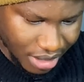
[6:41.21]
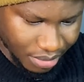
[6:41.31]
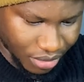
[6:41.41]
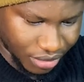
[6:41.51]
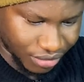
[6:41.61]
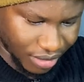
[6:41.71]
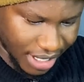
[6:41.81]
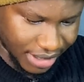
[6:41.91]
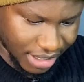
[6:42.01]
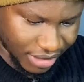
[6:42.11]
But
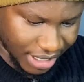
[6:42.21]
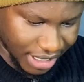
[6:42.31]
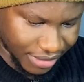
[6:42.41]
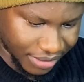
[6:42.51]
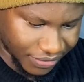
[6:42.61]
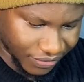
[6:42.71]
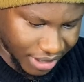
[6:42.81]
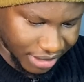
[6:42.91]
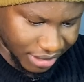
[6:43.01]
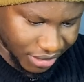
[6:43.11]
right now I can't really
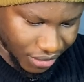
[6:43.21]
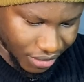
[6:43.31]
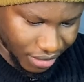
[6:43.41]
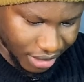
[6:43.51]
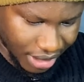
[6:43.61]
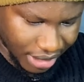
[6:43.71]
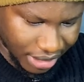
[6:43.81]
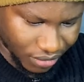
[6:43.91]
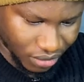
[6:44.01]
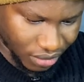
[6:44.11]
find this here, and
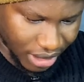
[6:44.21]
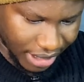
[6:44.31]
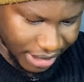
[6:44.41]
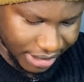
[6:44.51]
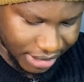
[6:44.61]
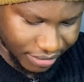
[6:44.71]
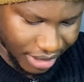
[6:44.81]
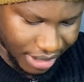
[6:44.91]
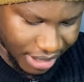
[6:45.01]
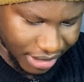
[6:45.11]
all I can see
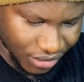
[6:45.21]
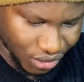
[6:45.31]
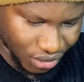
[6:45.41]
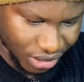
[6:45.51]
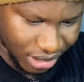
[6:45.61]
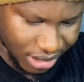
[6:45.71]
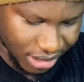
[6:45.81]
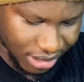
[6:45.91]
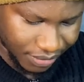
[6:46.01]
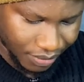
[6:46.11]
right here is just
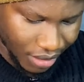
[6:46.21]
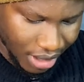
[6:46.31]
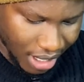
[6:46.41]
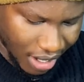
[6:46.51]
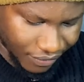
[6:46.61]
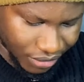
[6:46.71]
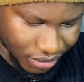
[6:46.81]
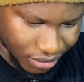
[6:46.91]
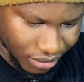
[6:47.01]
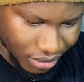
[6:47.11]
this avatar.